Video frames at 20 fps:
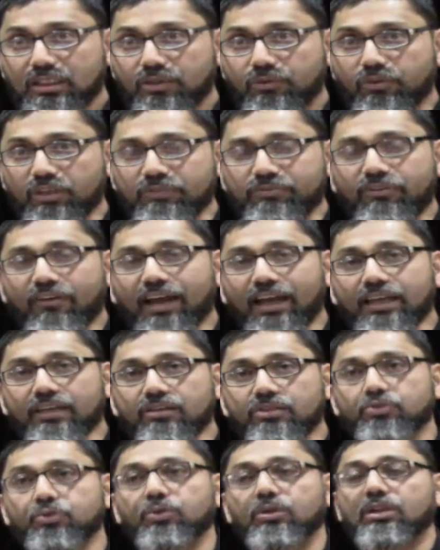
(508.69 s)
we find
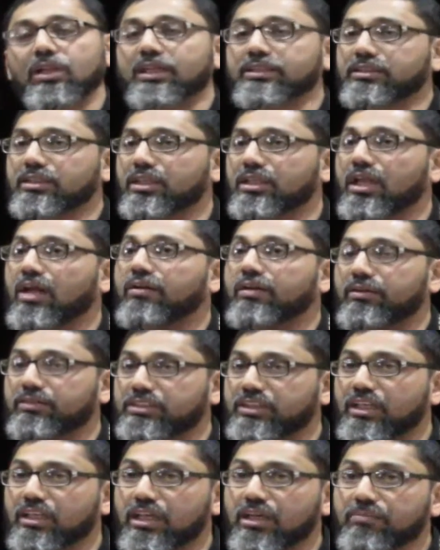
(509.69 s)
Rasulullah
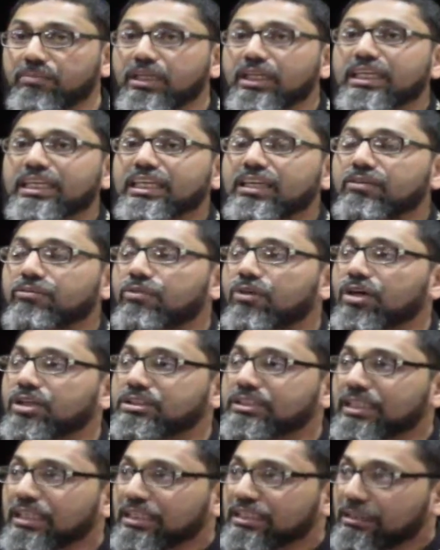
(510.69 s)
sallallahu he
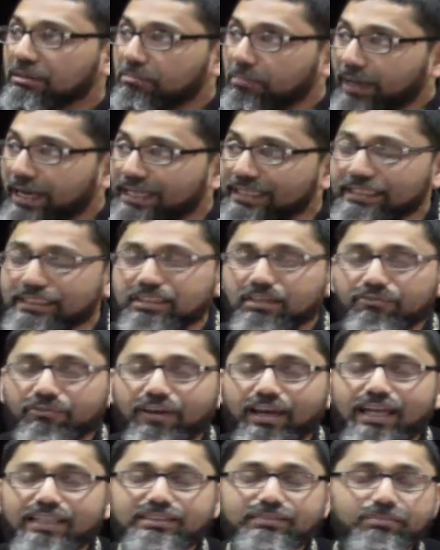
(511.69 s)
was combining the
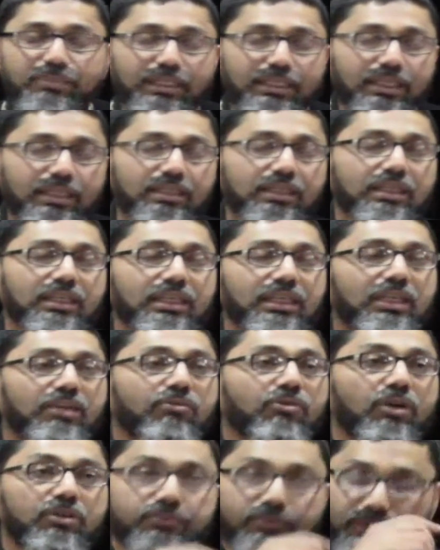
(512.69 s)
fast, meaning he
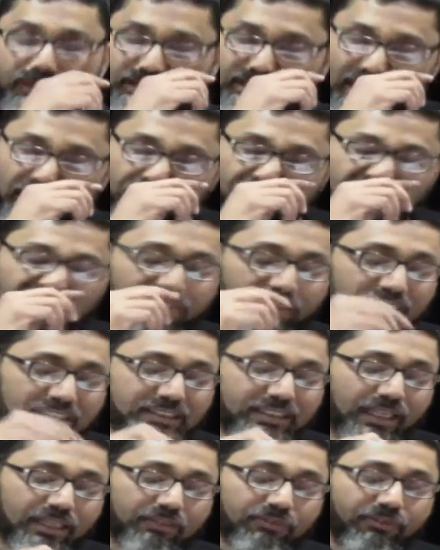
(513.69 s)
was, for example, if he
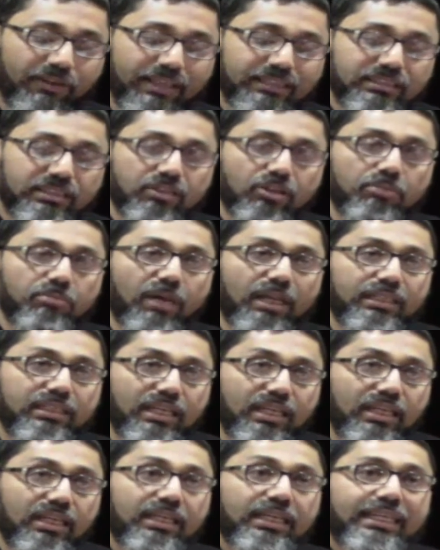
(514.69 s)
started fasting on
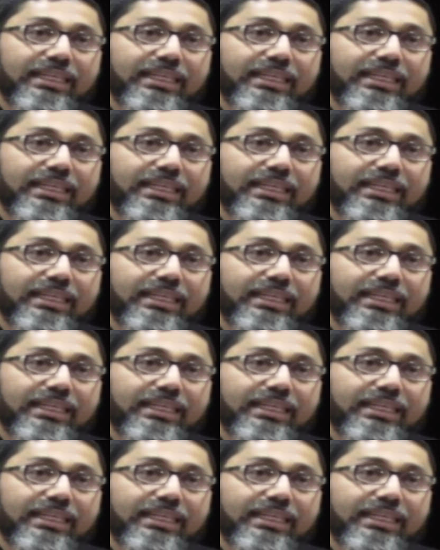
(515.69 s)
Monday,